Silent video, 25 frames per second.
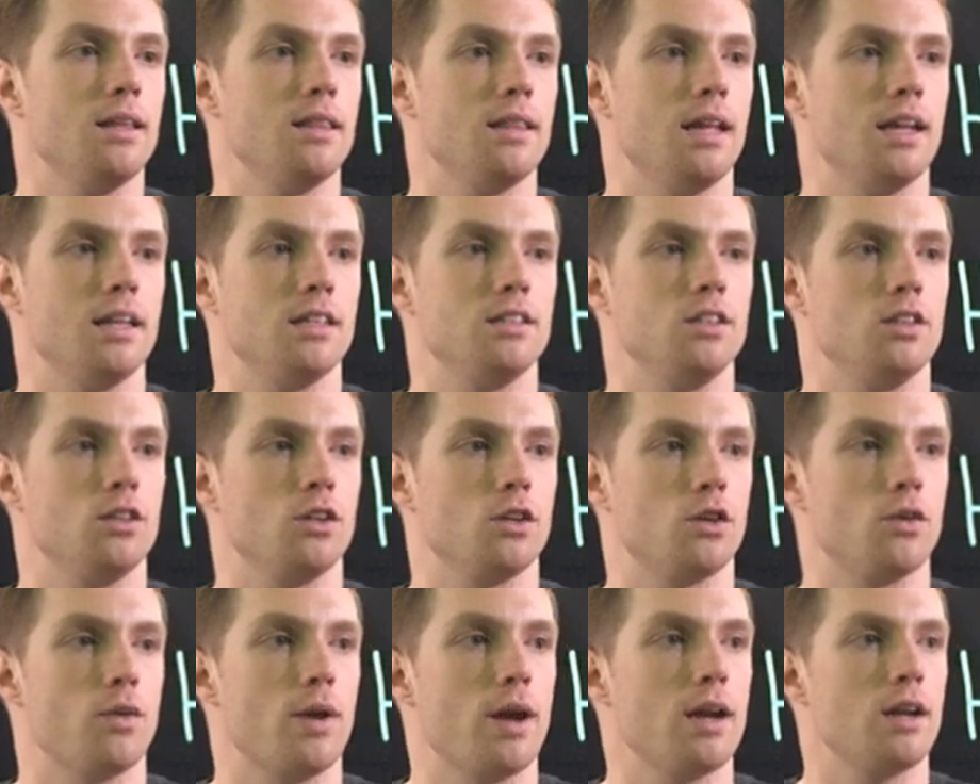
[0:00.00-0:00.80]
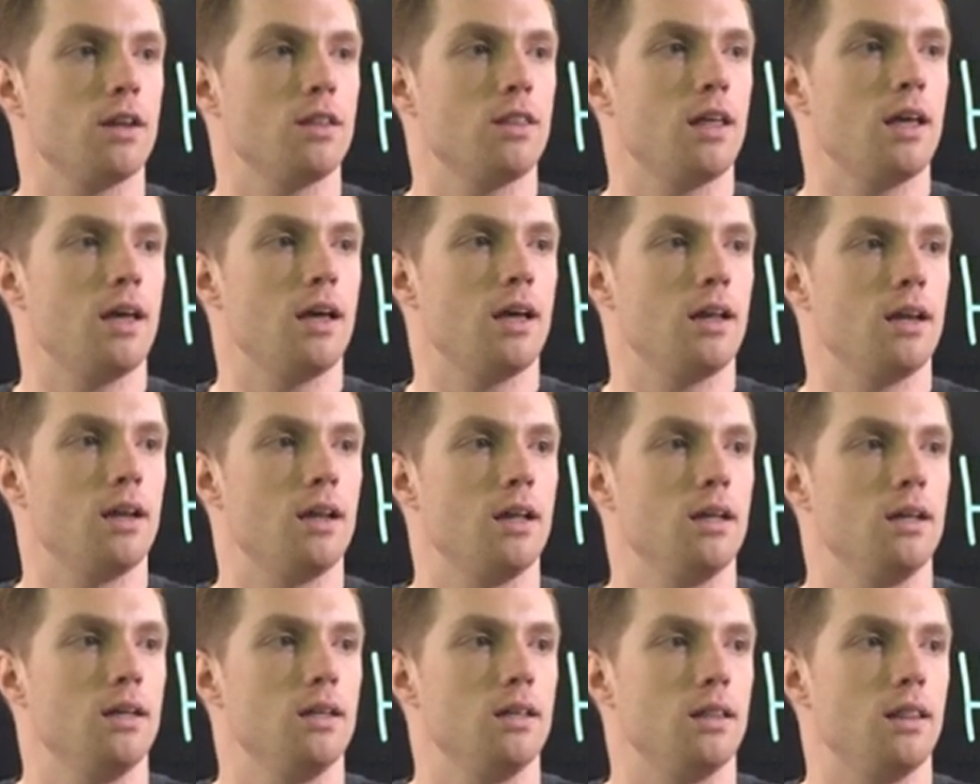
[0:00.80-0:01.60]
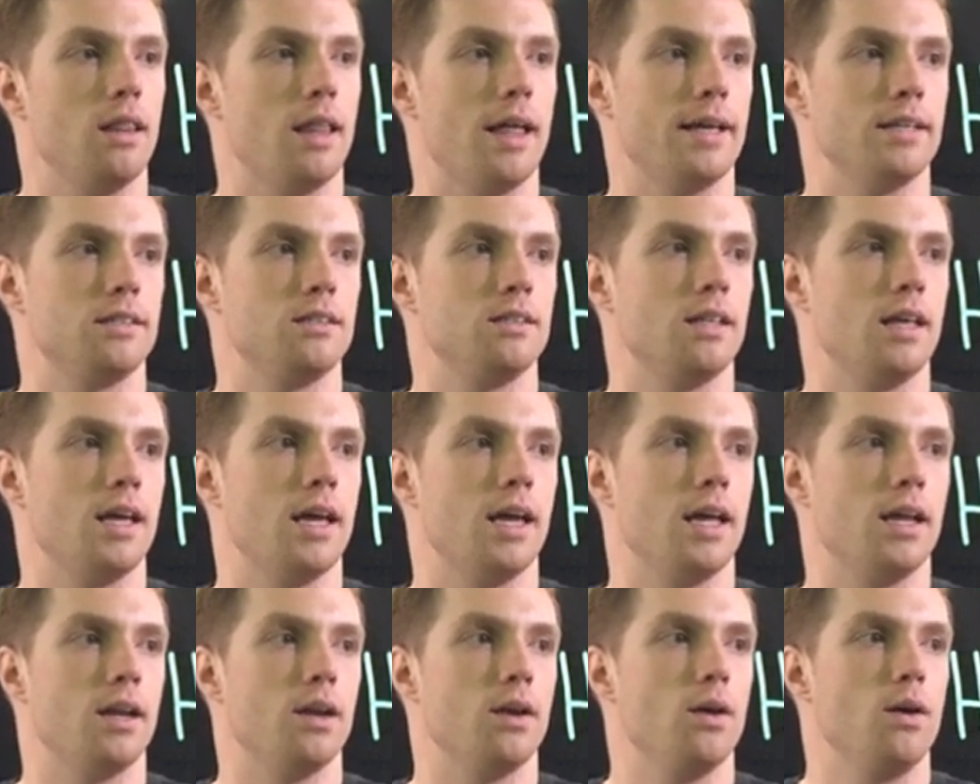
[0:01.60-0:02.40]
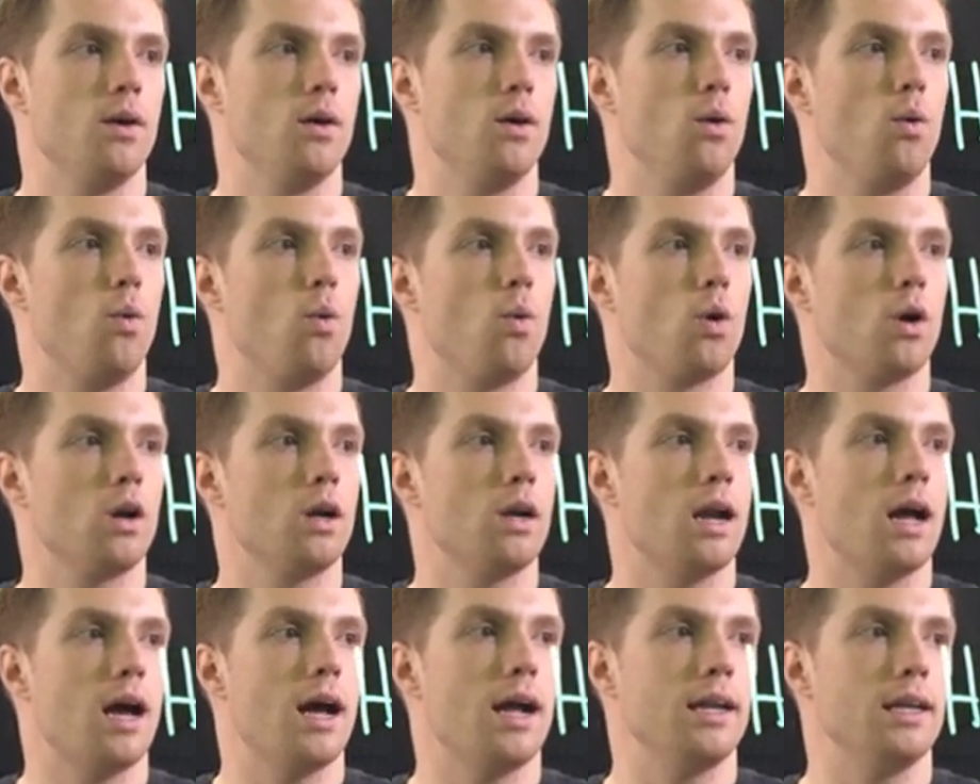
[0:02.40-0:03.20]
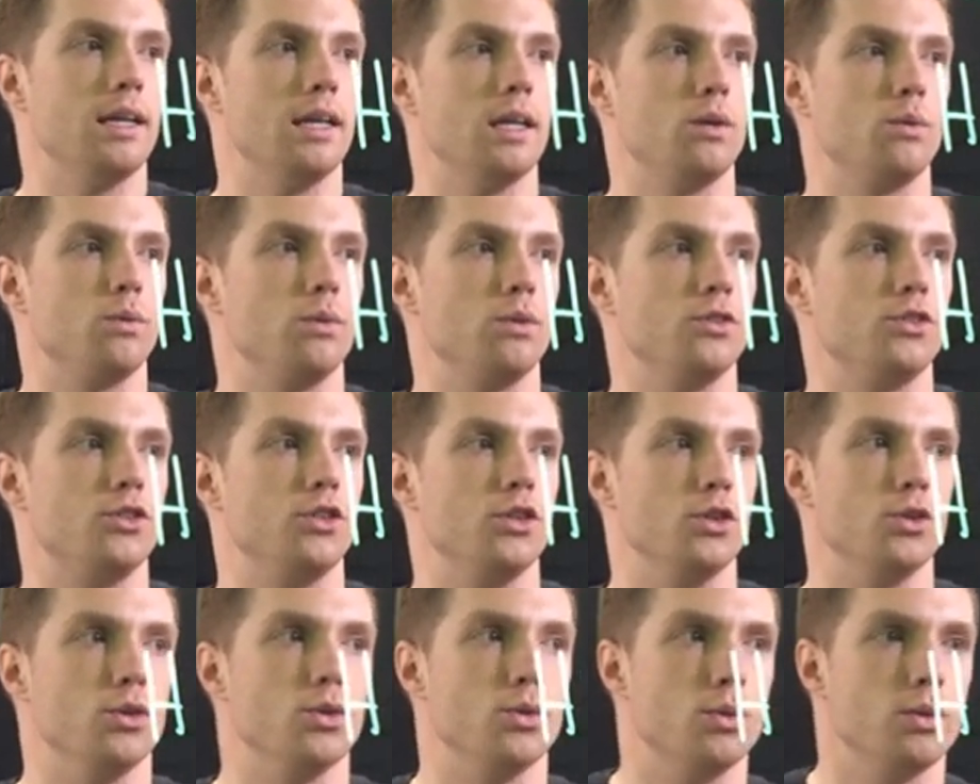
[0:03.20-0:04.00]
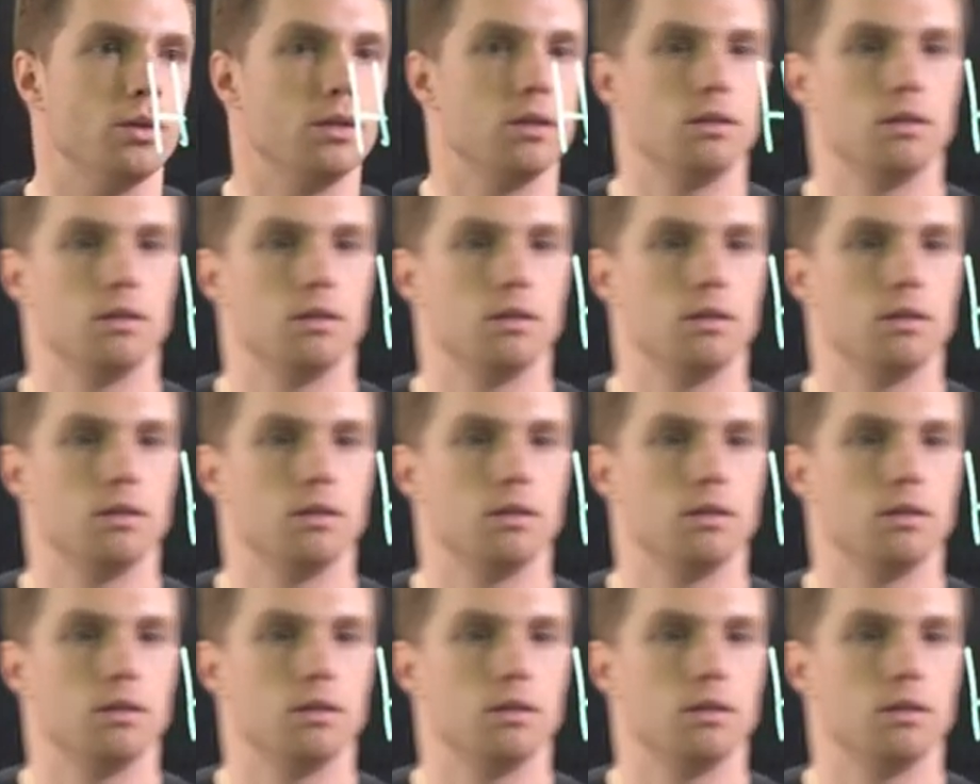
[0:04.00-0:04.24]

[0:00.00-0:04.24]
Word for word: that it's either greater than, less than, or not equal to